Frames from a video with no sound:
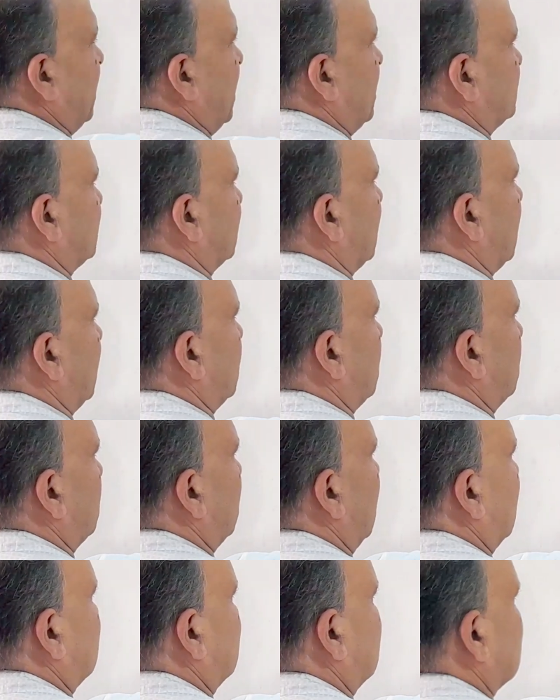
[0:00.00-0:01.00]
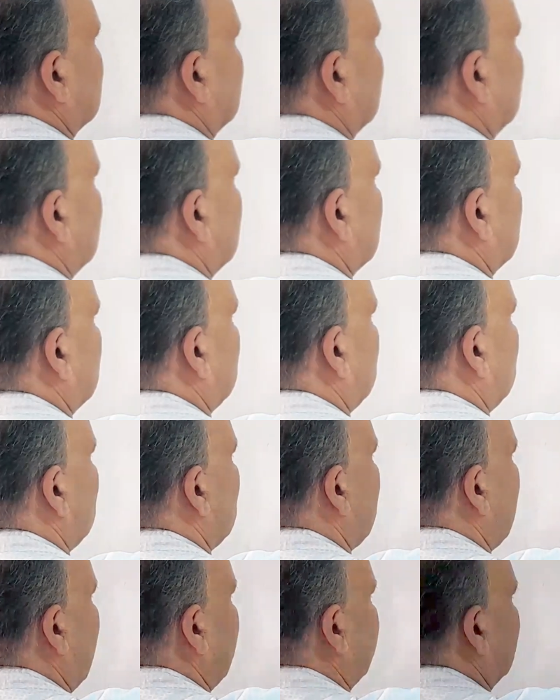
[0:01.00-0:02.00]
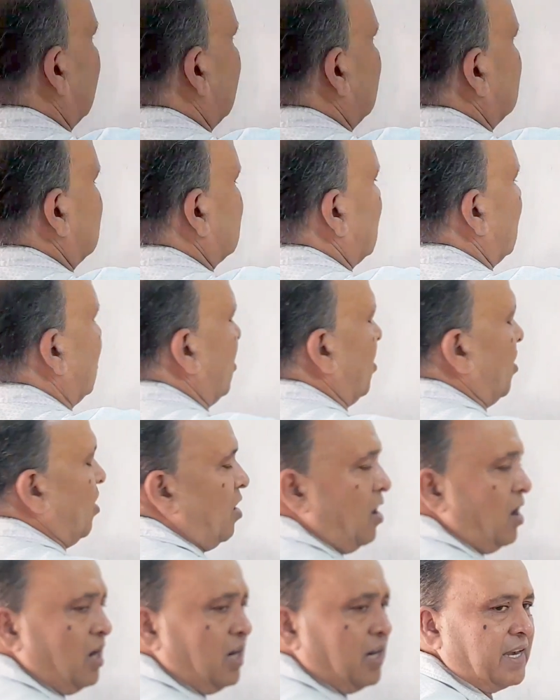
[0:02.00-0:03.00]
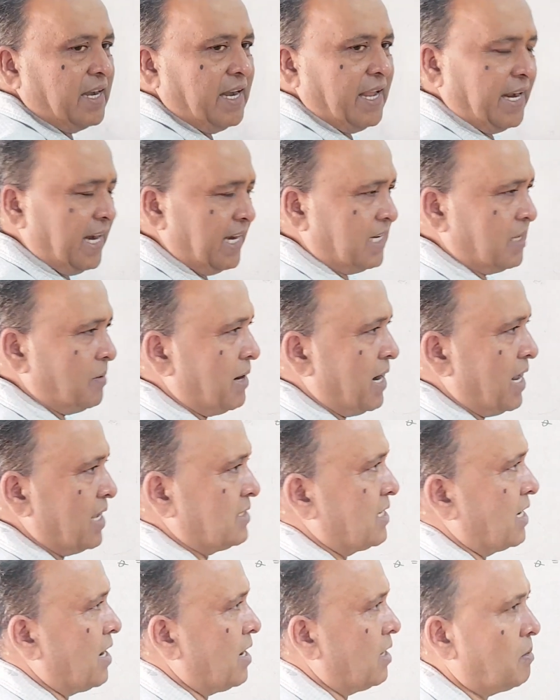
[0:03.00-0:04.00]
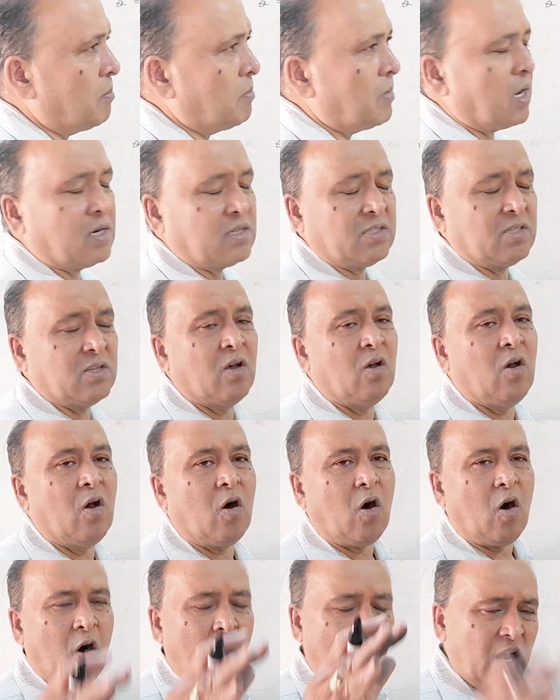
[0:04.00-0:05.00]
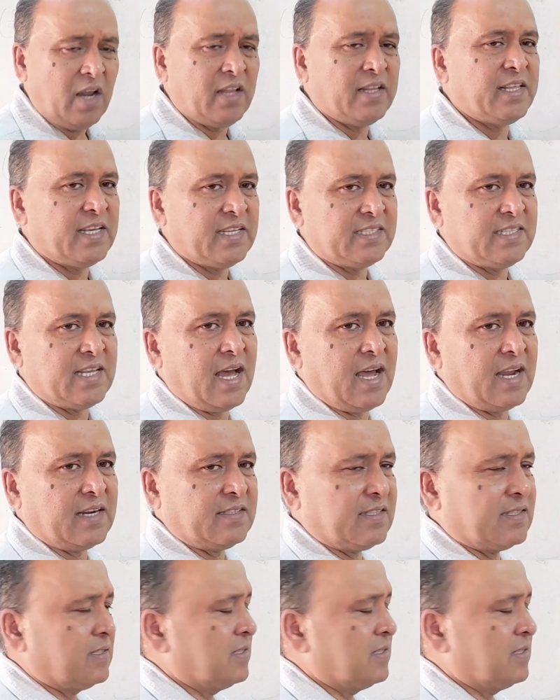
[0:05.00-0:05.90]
rational numbers, q minus, all negative rational numbers, all these are